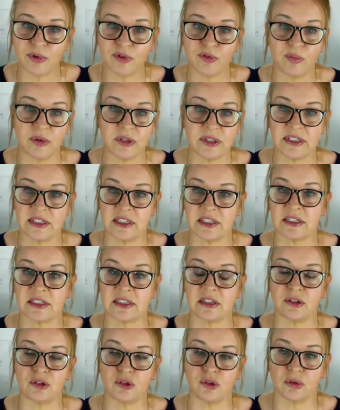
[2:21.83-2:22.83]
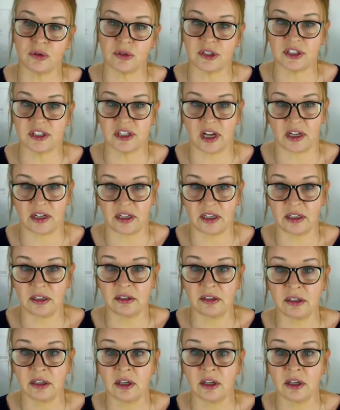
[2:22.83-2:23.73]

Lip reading: of business that you're starting,